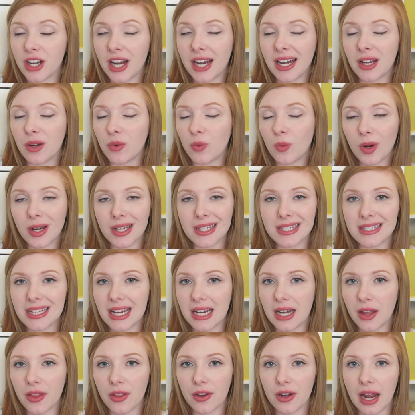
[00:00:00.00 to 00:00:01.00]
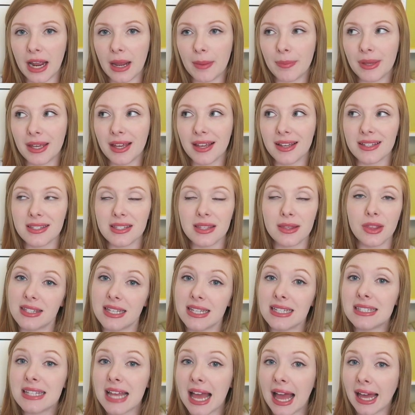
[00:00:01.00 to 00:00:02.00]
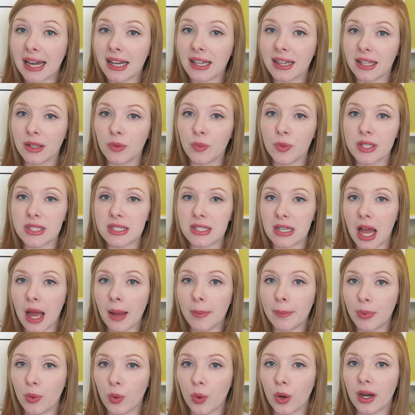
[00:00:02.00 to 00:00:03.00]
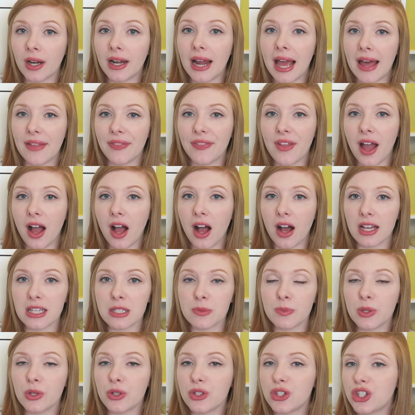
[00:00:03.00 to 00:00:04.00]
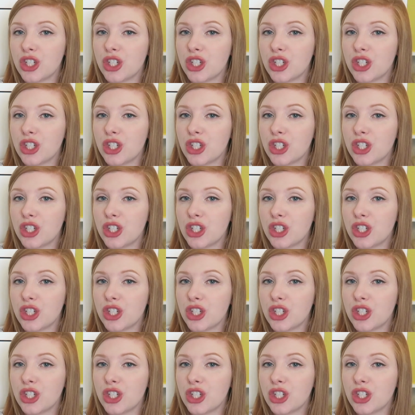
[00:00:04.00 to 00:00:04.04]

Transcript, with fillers: I didn't want to stay another night because since Addelyn was not born at that hospital,